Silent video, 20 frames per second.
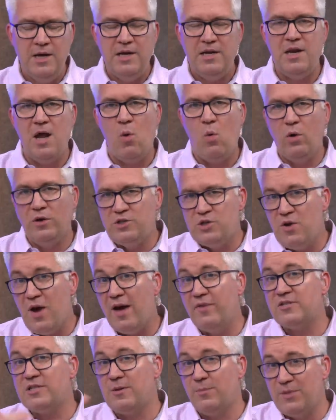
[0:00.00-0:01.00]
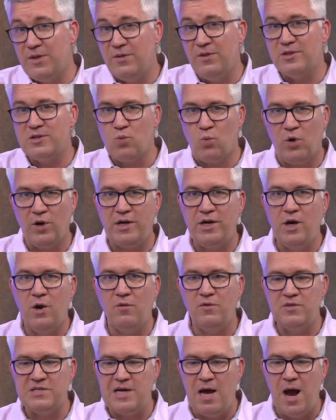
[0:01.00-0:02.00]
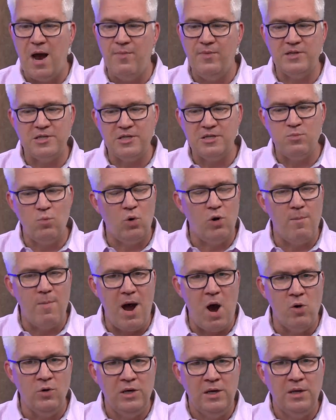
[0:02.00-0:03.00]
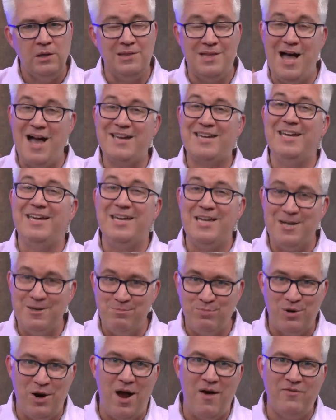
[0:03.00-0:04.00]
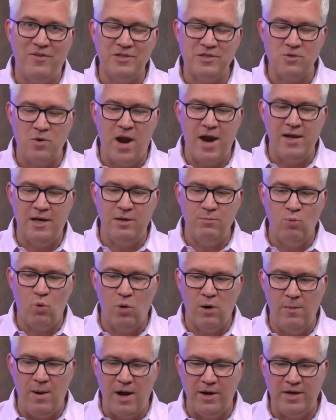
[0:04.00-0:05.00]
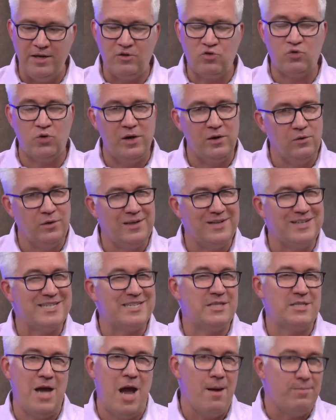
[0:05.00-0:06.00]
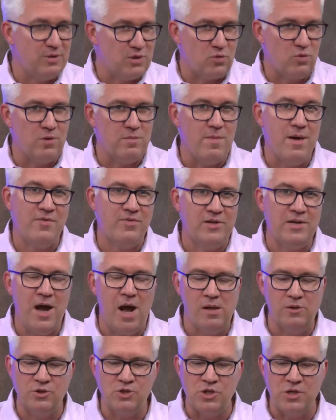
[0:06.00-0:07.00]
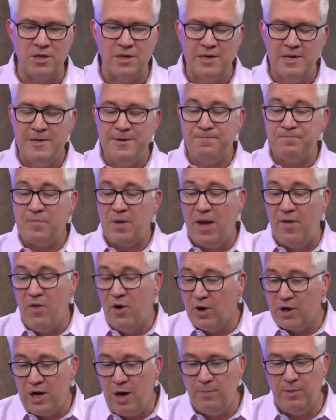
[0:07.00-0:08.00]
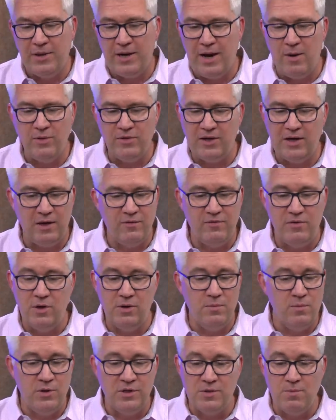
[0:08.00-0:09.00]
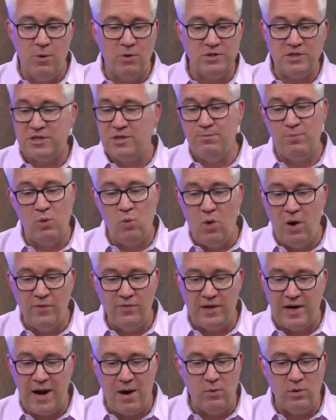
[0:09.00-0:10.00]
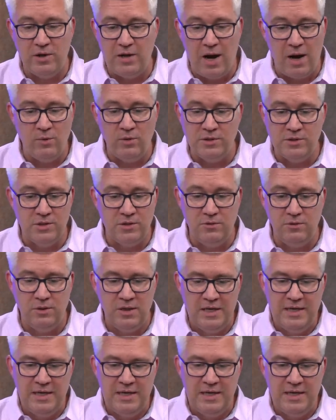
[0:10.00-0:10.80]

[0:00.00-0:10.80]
Now, once you have something that's working over time, this is more about locking in profits, right? And more about a trailing stop sort of methodology. And there are a couple that I would think of. The, the most simple one that I would, I would do